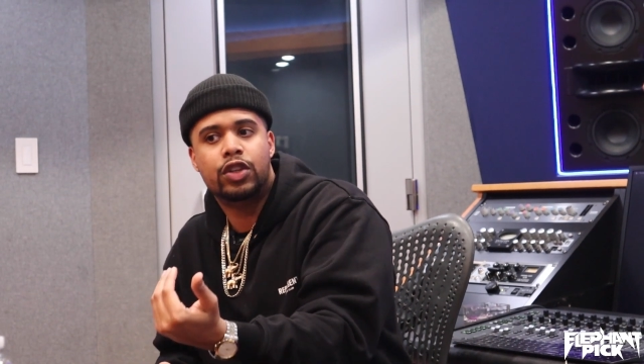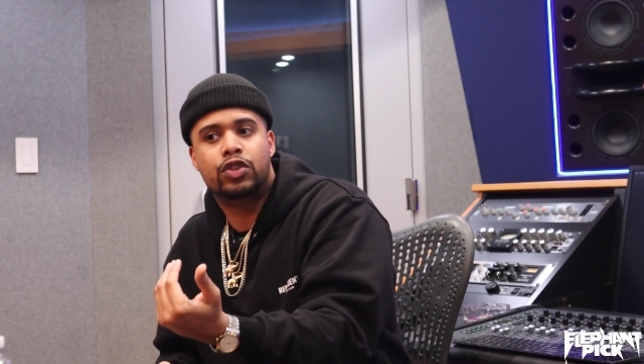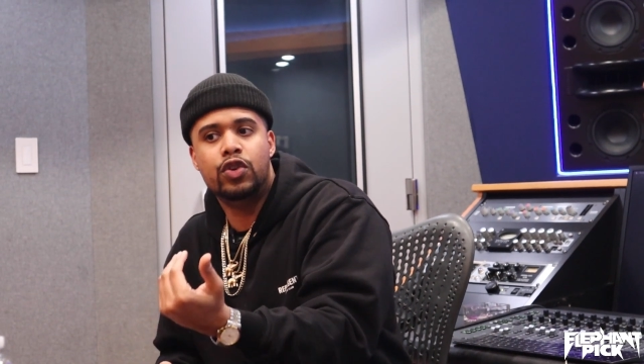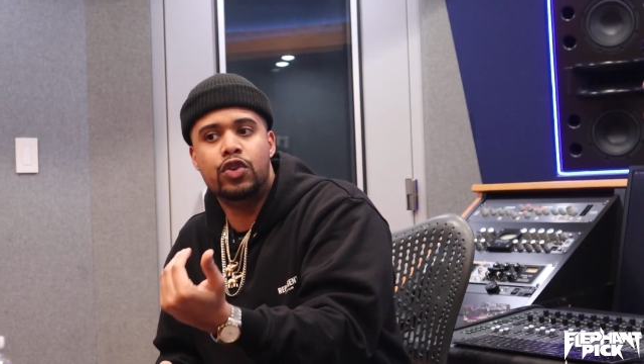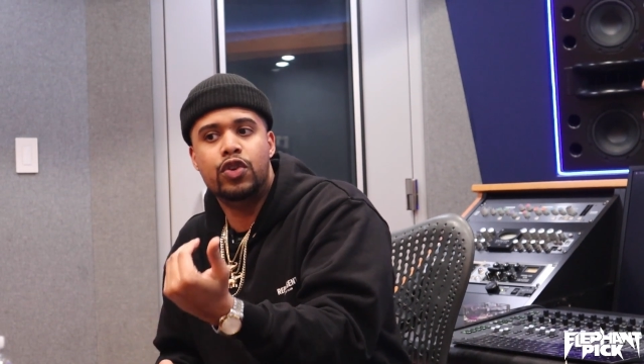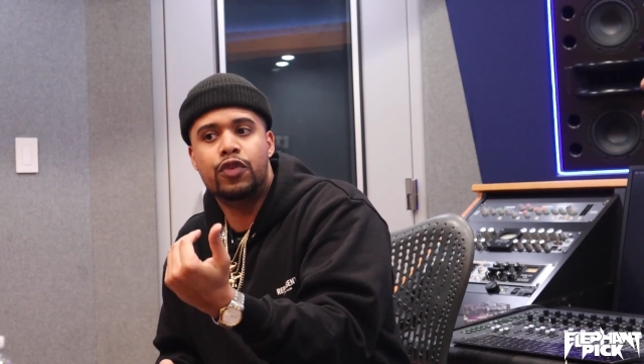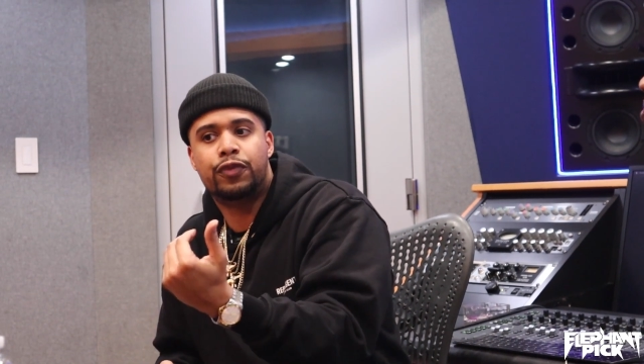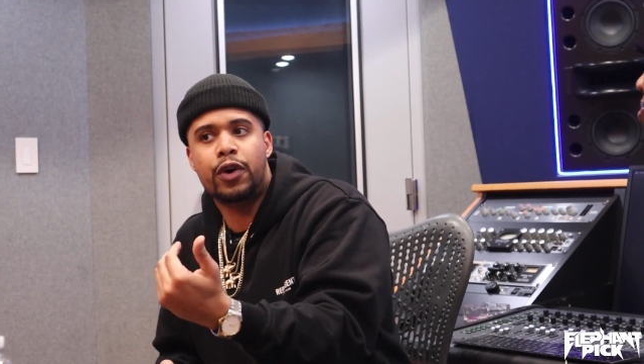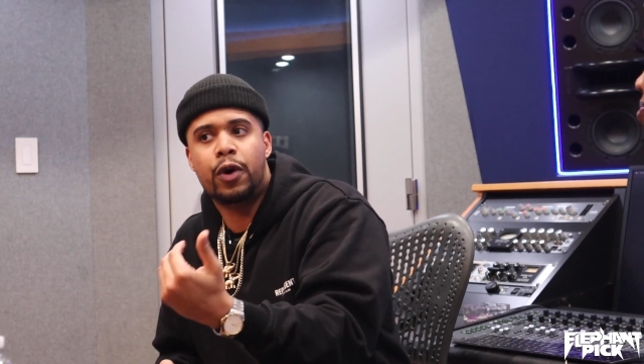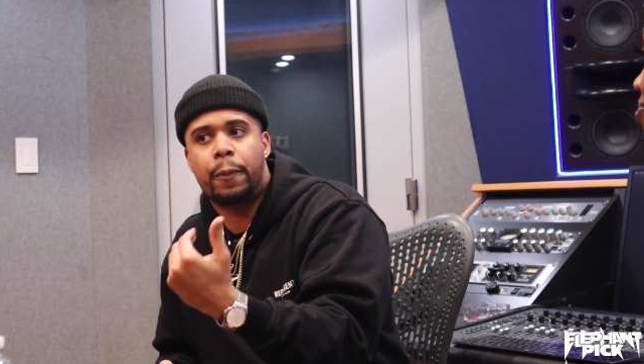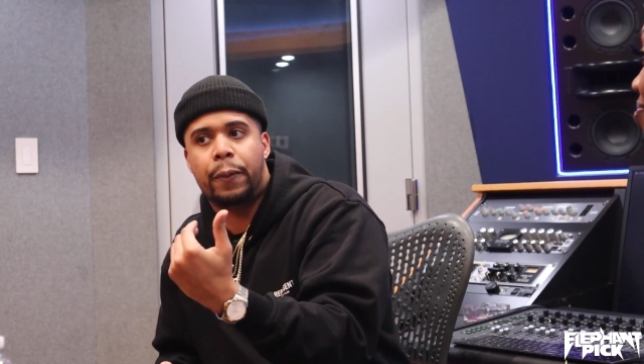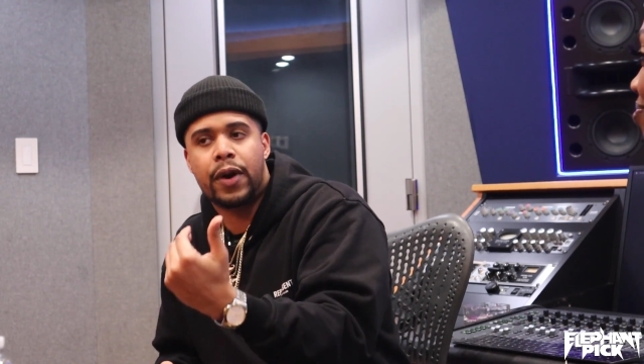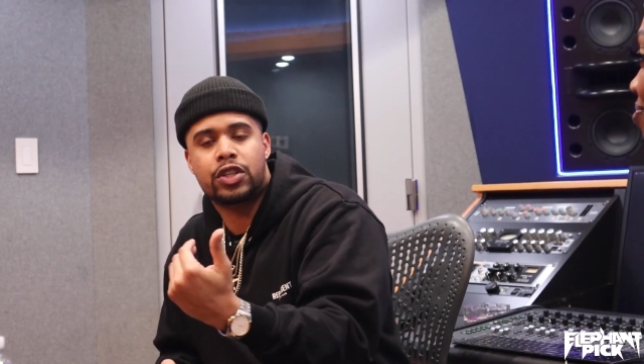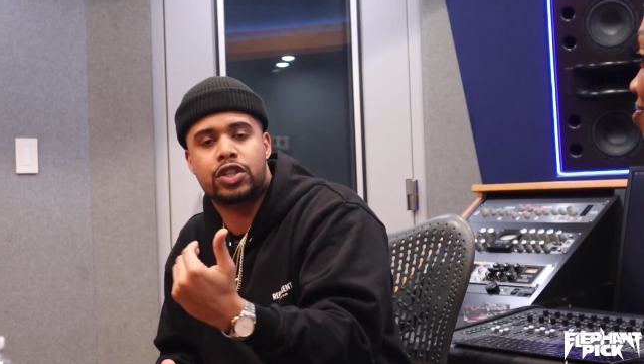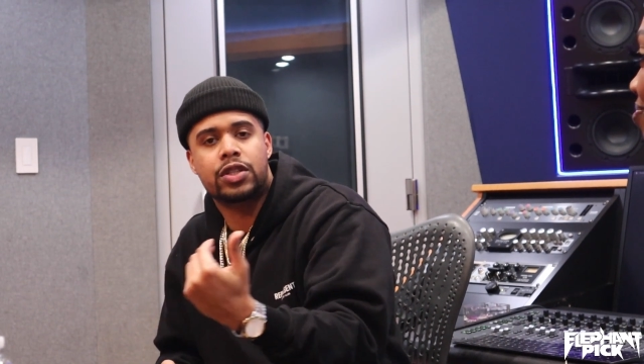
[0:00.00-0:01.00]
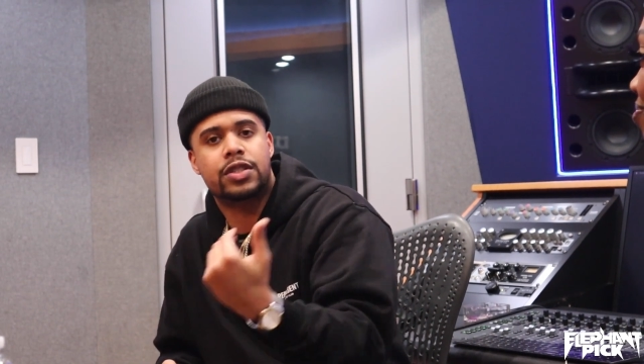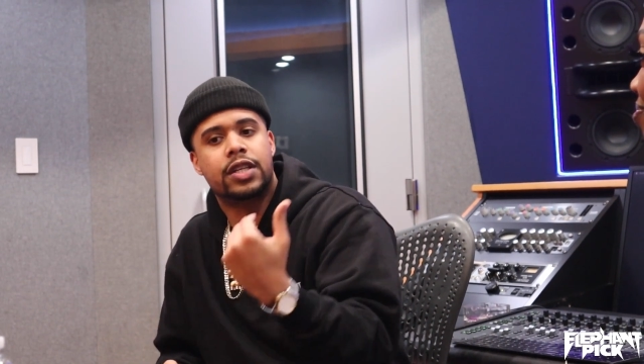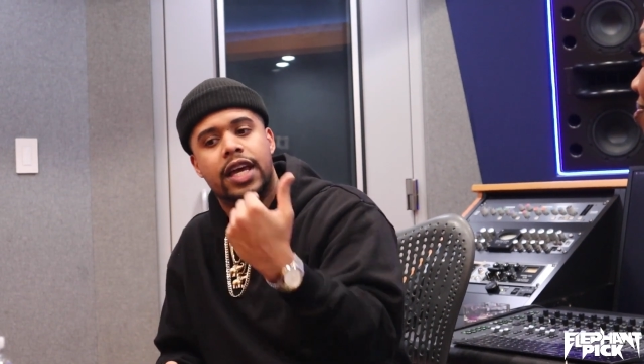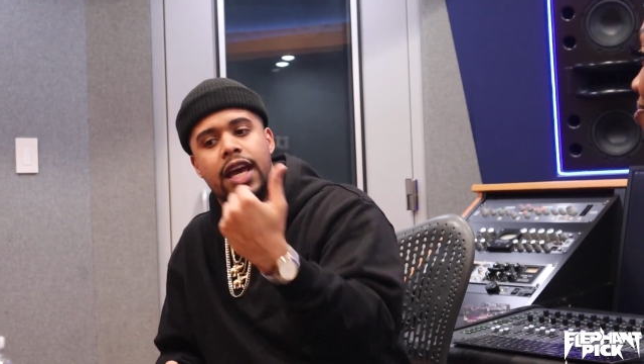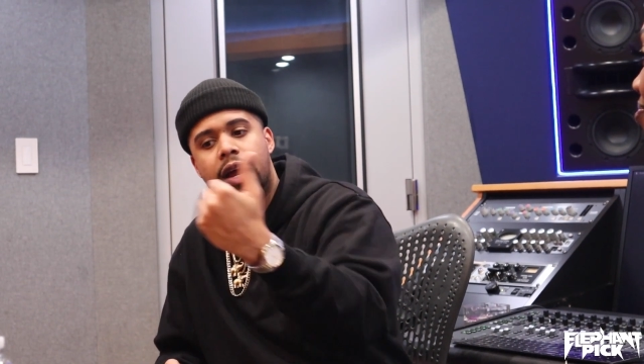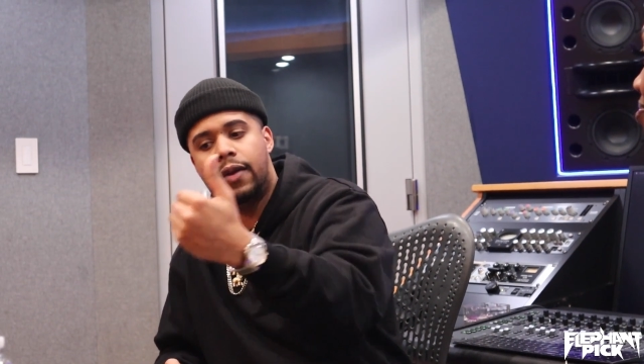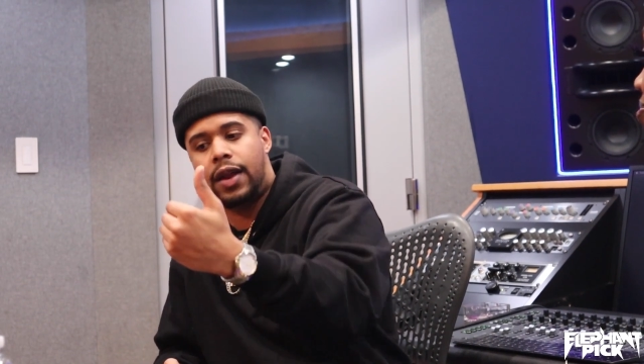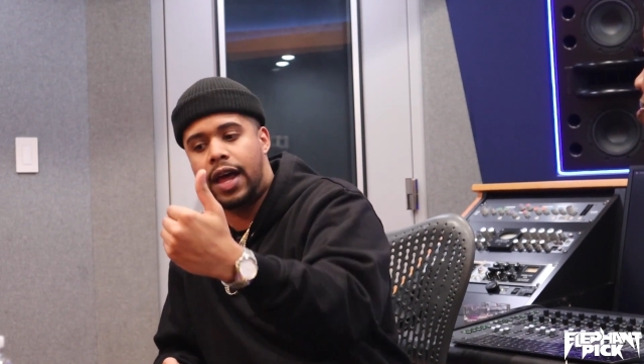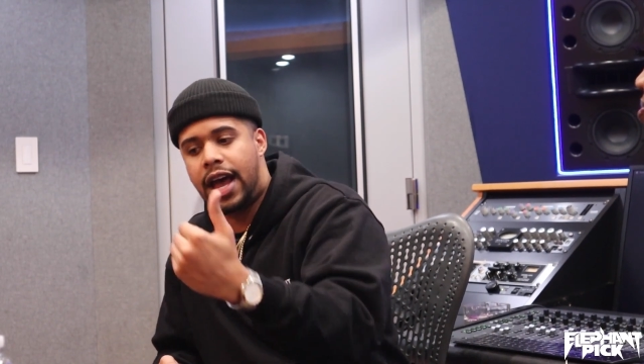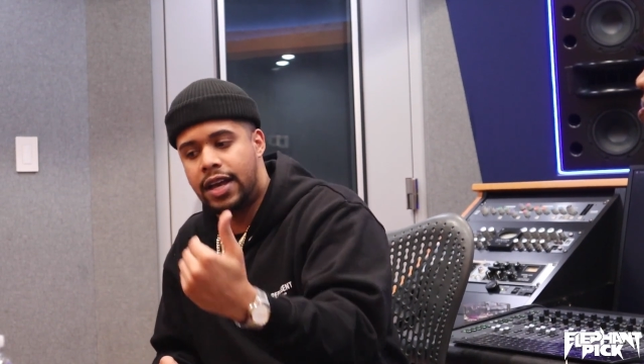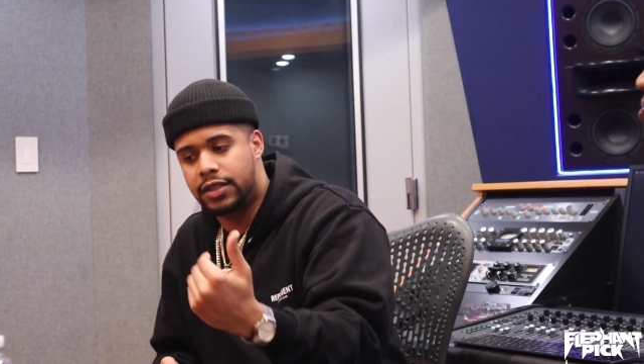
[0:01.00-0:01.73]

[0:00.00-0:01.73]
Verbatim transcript: do you feel pressure to get, like,